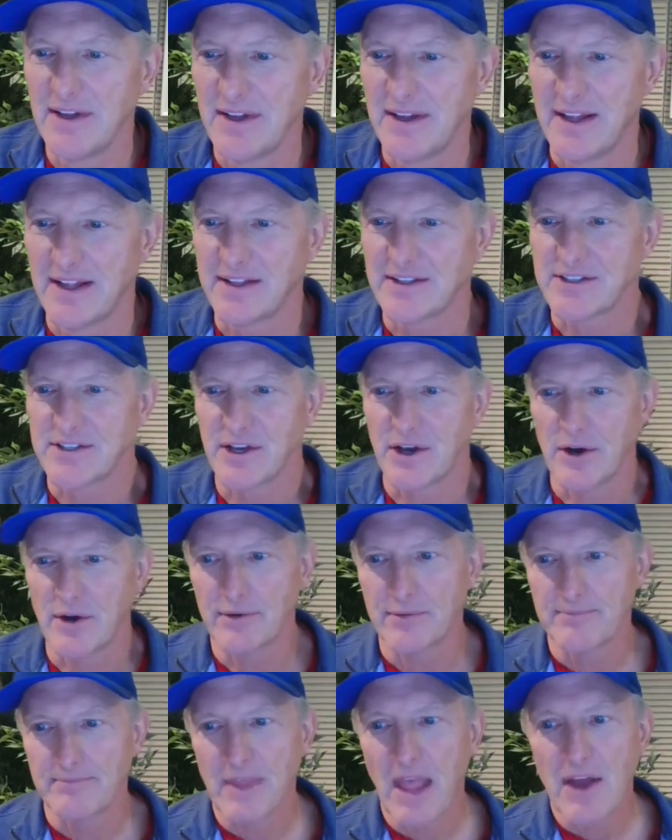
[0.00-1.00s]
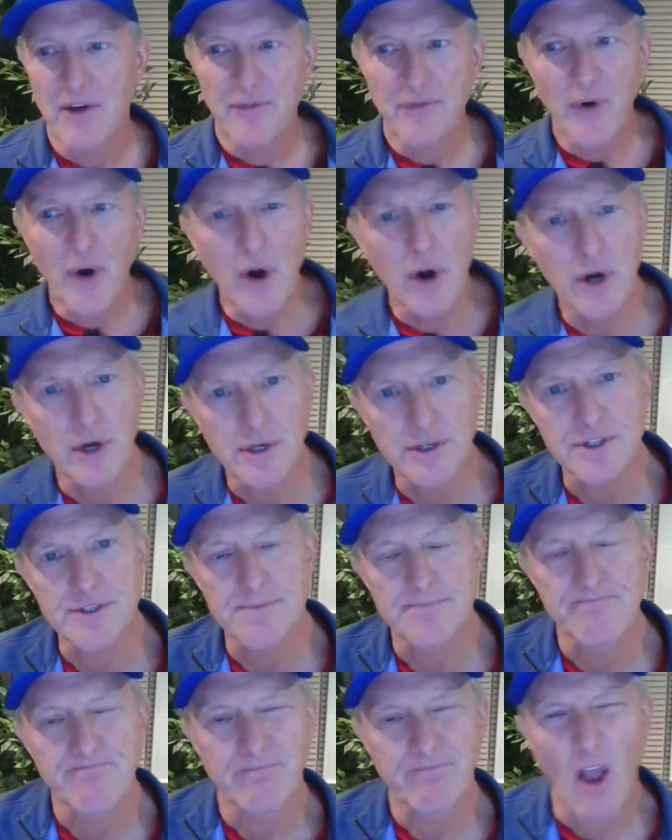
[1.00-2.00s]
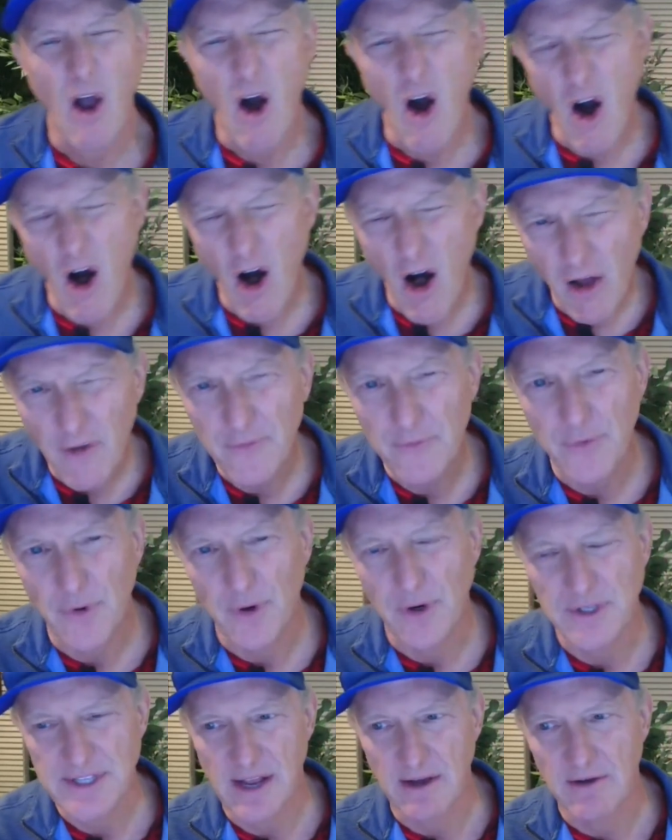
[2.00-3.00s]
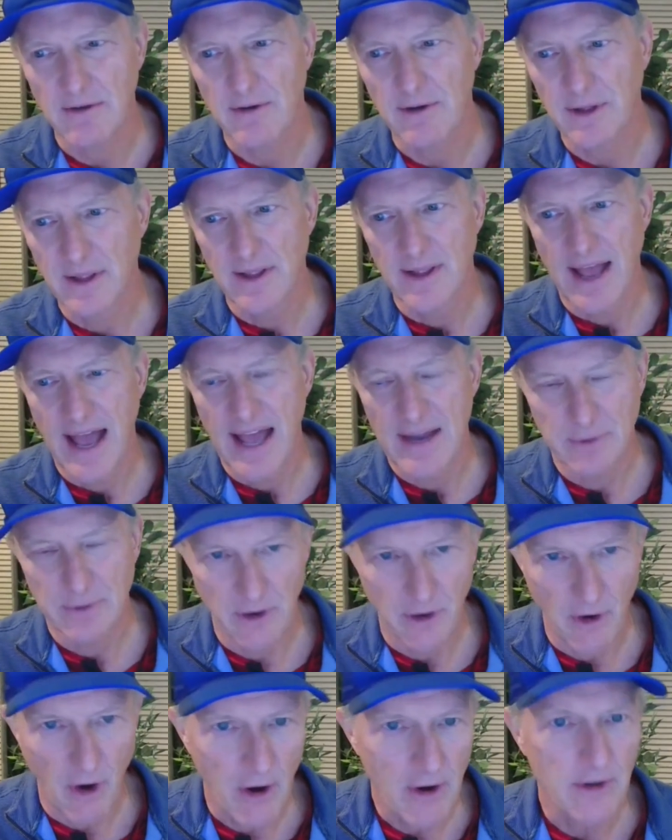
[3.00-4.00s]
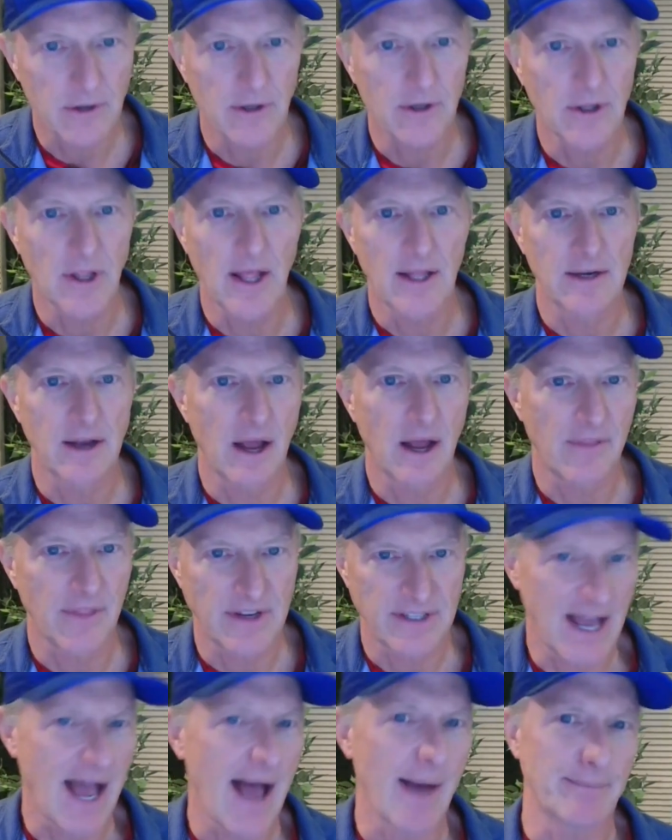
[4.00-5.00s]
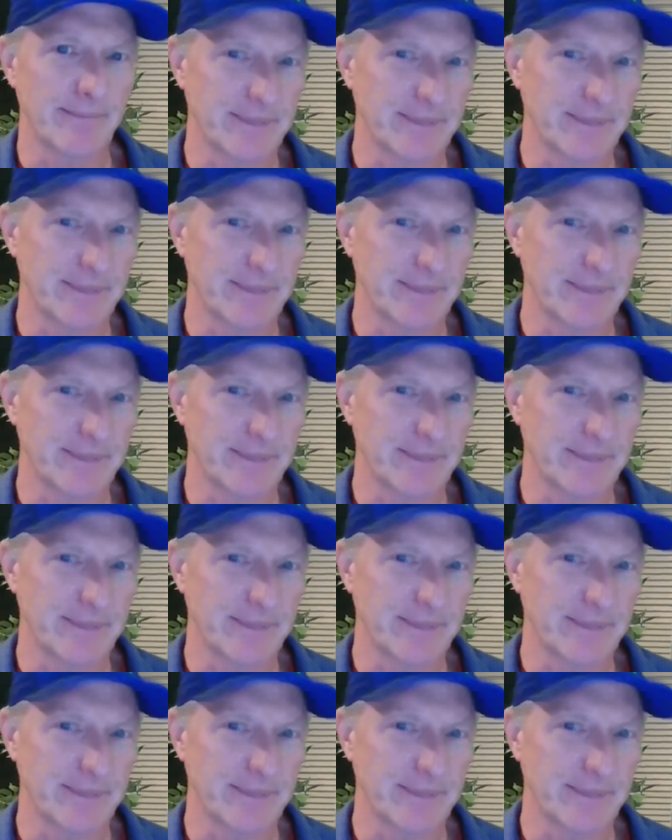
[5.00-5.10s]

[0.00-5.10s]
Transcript: And so ferns, all ferns. Now, I'd written an article on, on the top